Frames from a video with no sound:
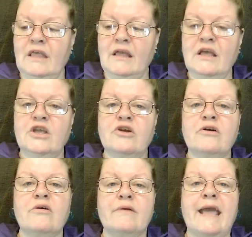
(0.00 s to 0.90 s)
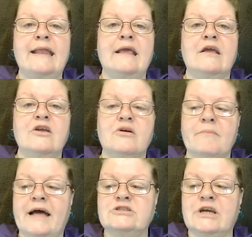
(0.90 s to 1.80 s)
You're creating your
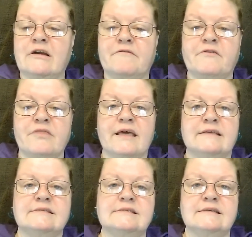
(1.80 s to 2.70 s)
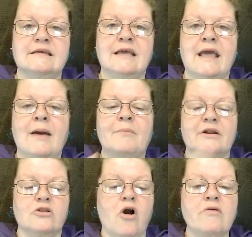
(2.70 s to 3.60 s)
magic for this. But
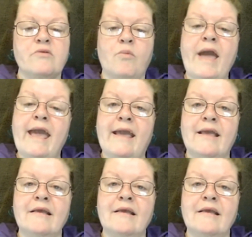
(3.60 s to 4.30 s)
along the way,